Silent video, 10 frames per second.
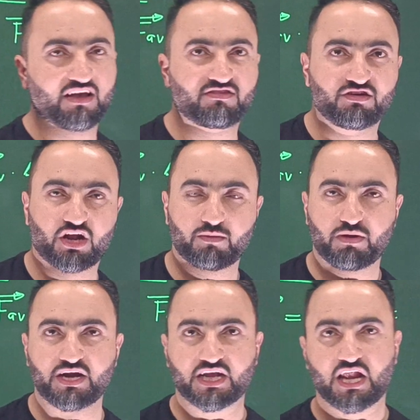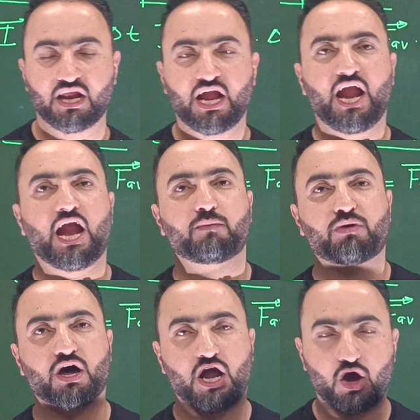exerted on a particle and
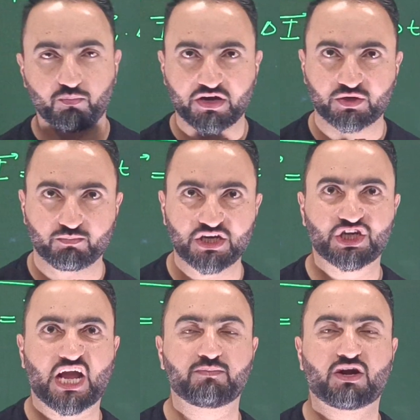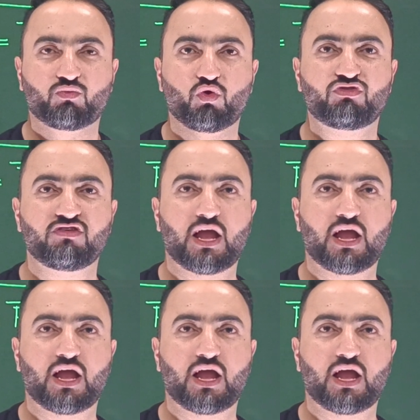for how much time that force is